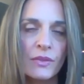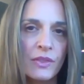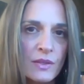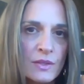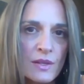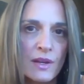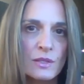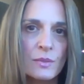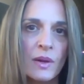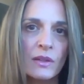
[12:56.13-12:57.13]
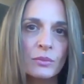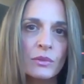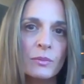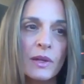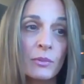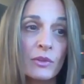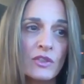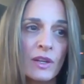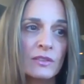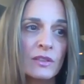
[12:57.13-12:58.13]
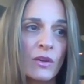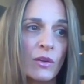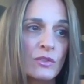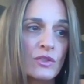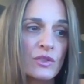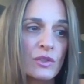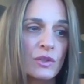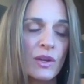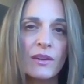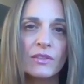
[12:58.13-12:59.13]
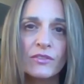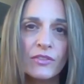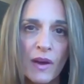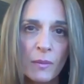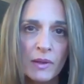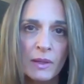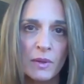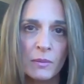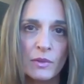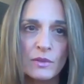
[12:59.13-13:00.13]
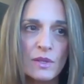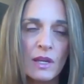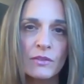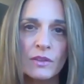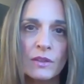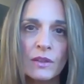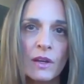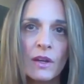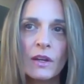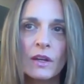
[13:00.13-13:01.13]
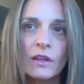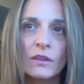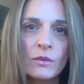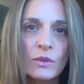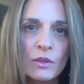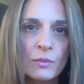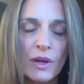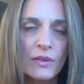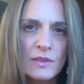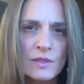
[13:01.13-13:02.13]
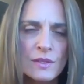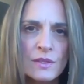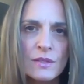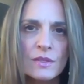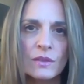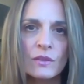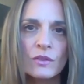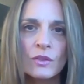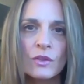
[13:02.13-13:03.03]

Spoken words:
this aspect will be projected onto even family members, even your brothers and sisters,